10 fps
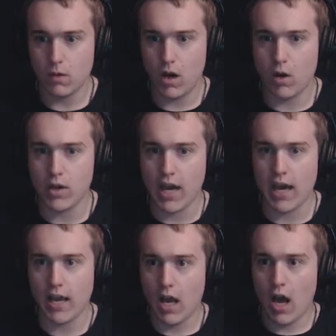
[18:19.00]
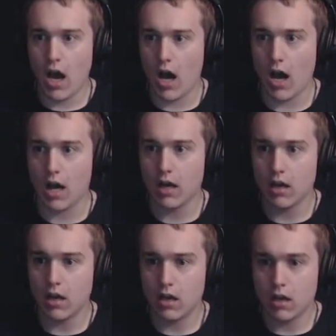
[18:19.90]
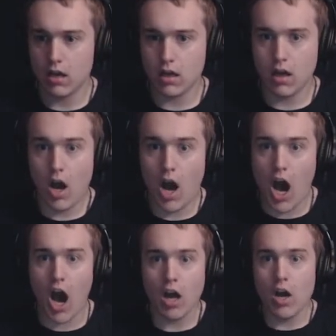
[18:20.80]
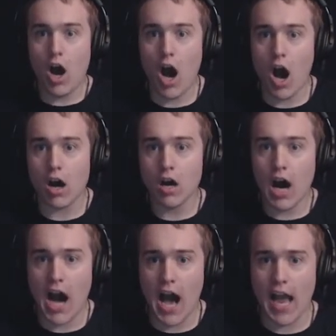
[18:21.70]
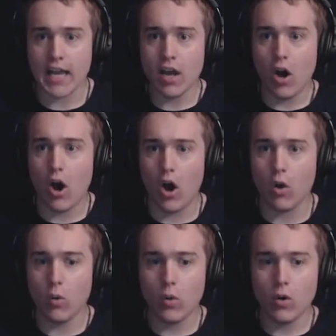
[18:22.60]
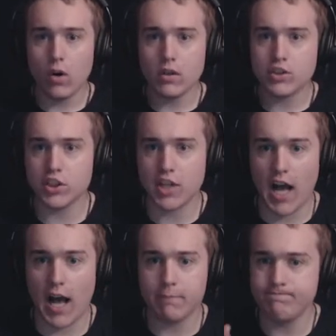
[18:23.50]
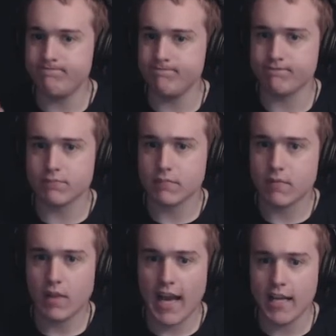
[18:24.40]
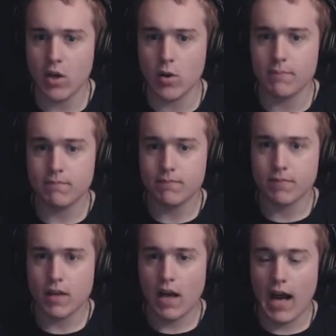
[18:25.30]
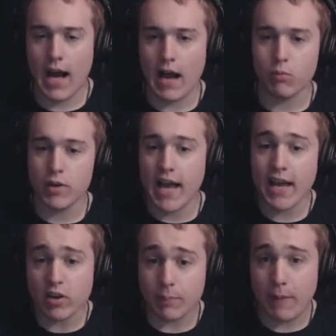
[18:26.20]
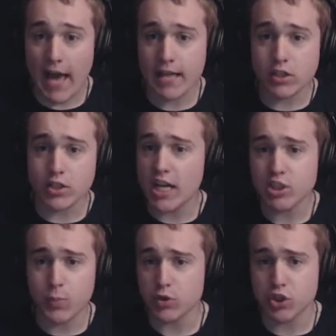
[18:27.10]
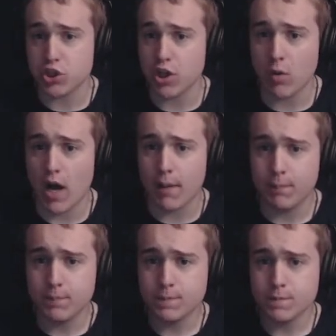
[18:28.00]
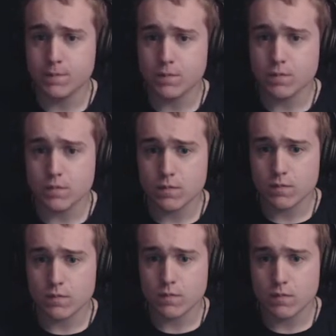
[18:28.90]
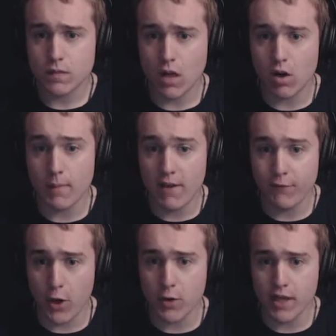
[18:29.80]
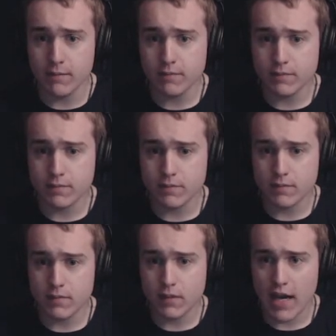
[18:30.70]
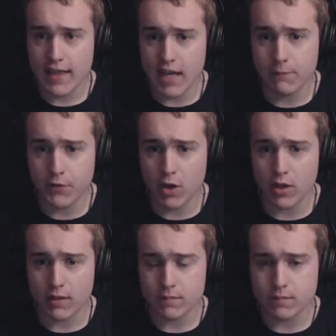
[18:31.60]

Okay, uh... Ah. oh, hi, ho! Oh. Just, uh, mm, how you doing? Uh, when I go to bed, you're not supposed to show up. Oh, am I floating? I think I'm floating.